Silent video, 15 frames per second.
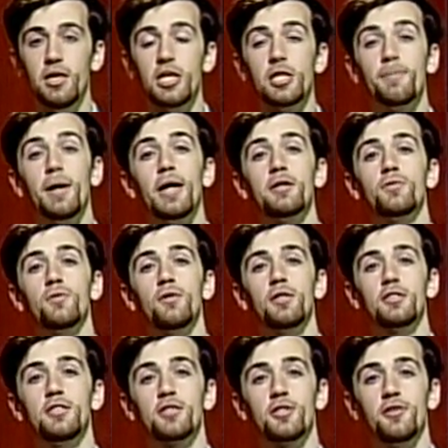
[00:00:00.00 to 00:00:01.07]
The Pirates will
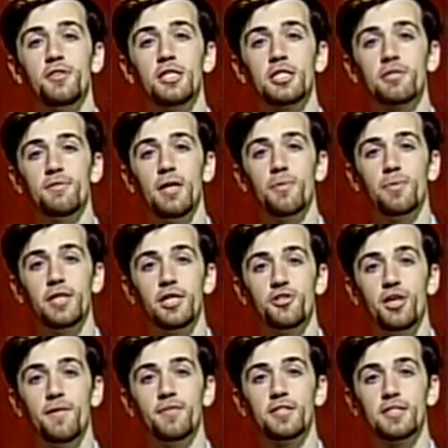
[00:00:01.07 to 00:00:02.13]
look to turn things around when they
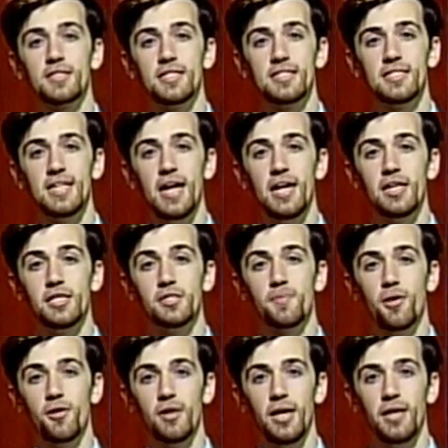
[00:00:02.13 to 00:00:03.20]
travel to Cincinnati
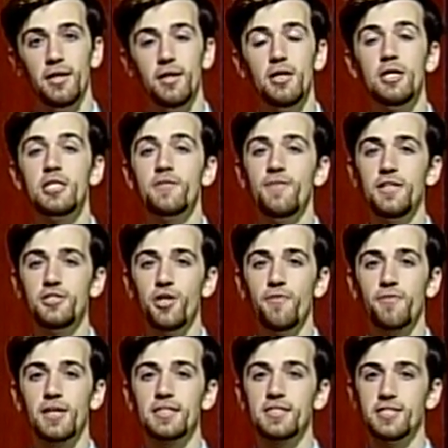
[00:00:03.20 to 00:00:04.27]
tomorrow night to face
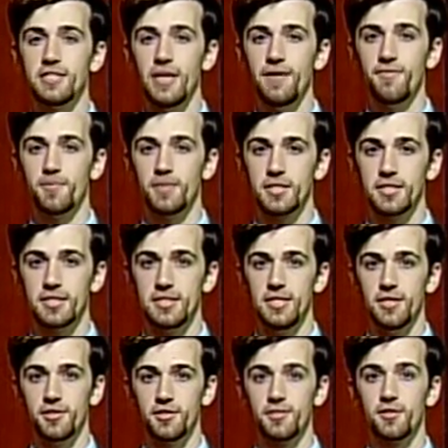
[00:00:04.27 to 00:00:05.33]
off against the Xavier
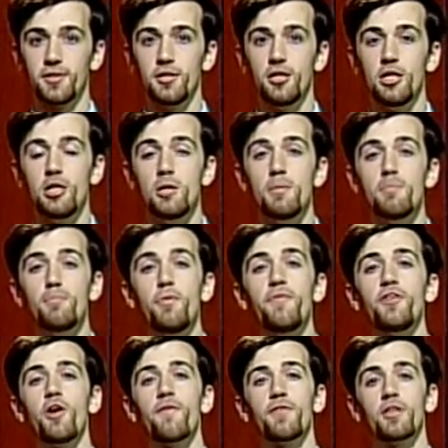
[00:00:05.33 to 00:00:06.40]
Musketeers.
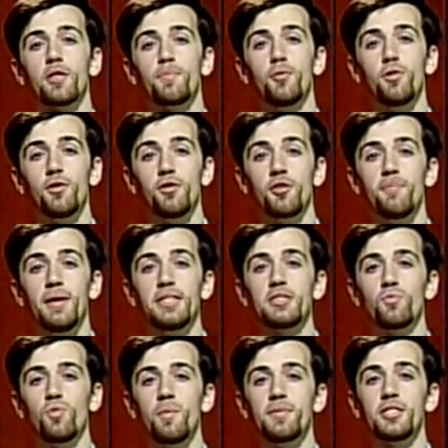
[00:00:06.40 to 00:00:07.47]
Moving over to the pool, the men's
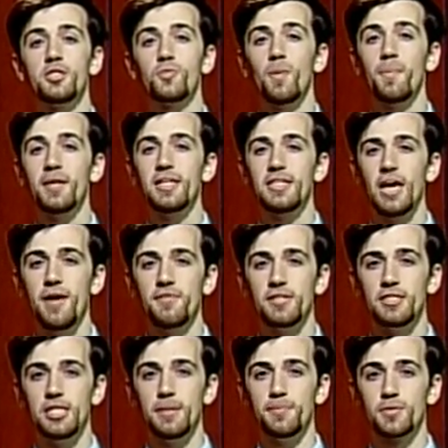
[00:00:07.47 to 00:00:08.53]
and women's swimming and diving
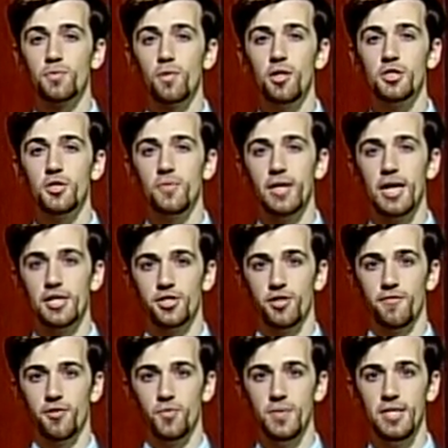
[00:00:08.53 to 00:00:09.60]
teams were also in action
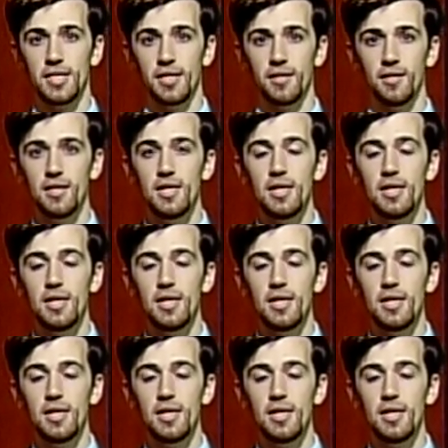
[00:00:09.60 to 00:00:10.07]
over the weekend